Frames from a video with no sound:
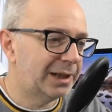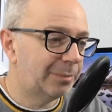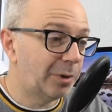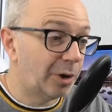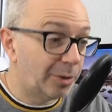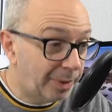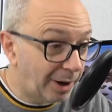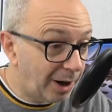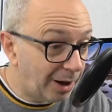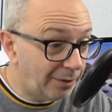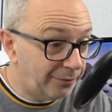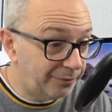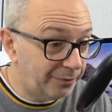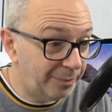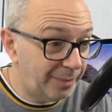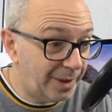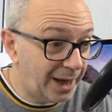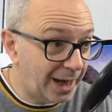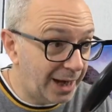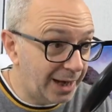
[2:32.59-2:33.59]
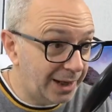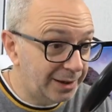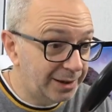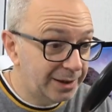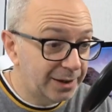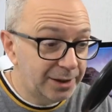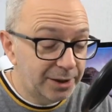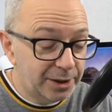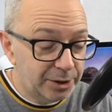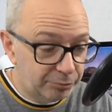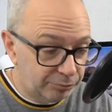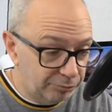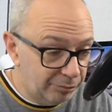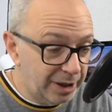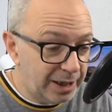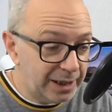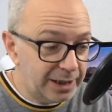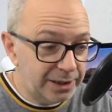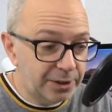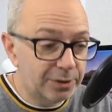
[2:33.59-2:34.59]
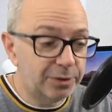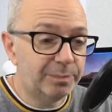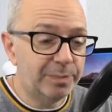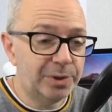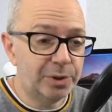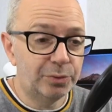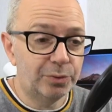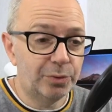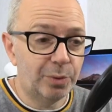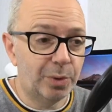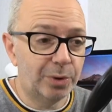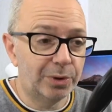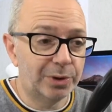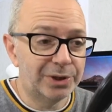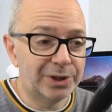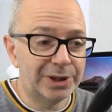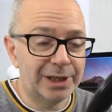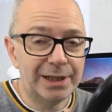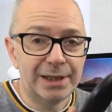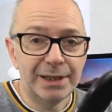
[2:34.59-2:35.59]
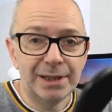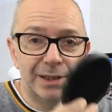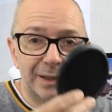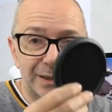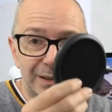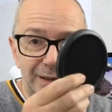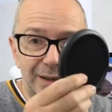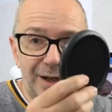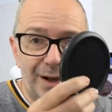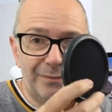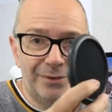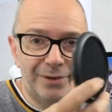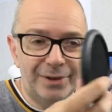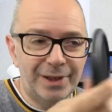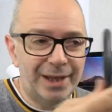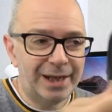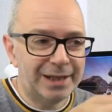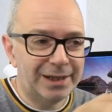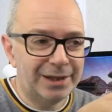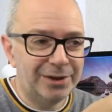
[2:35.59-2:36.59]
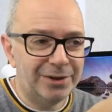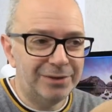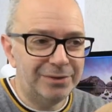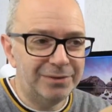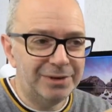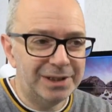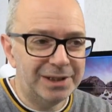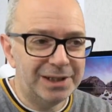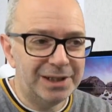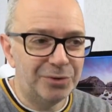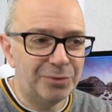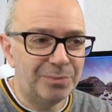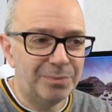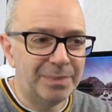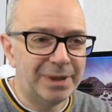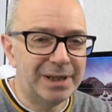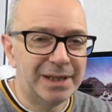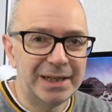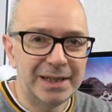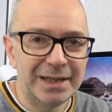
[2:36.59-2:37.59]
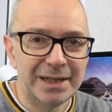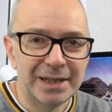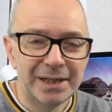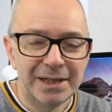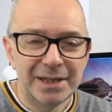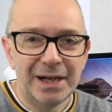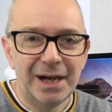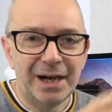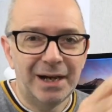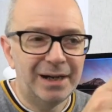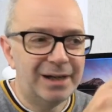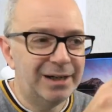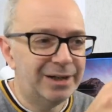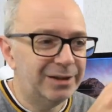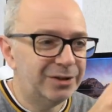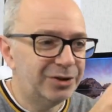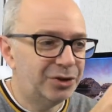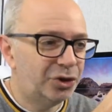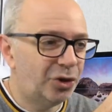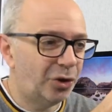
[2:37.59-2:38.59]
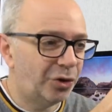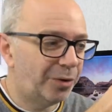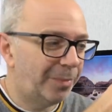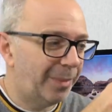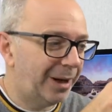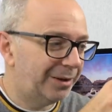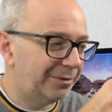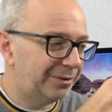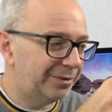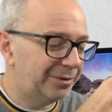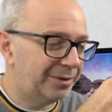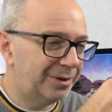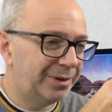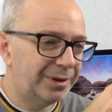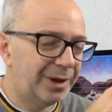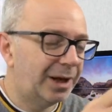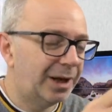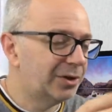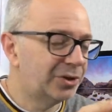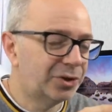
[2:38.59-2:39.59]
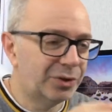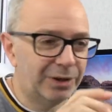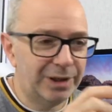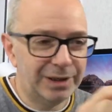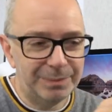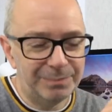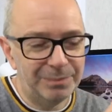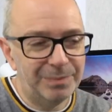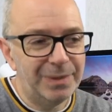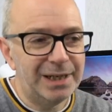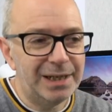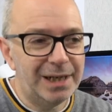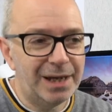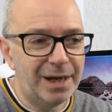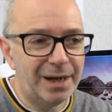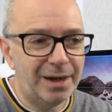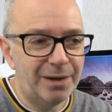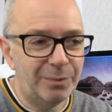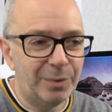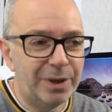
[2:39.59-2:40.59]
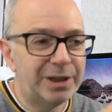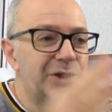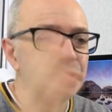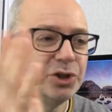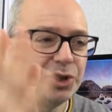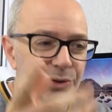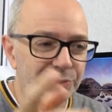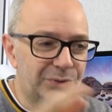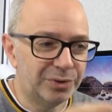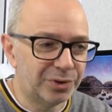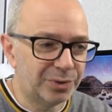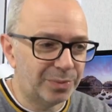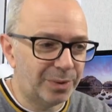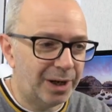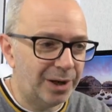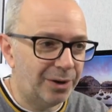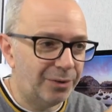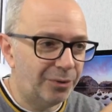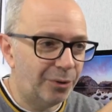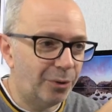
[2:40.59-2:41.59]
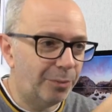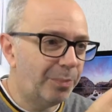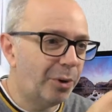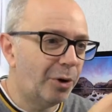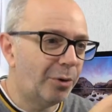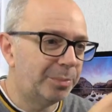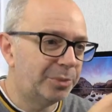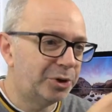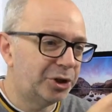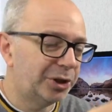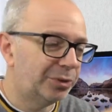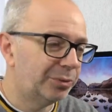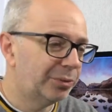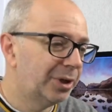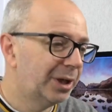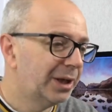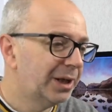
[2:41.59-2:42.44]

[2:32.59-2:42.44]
But apart from that, really good build quality. Love that they include this little mini uh, shock mount, uh, sorry, mini uh, windshield as well, or pop shield.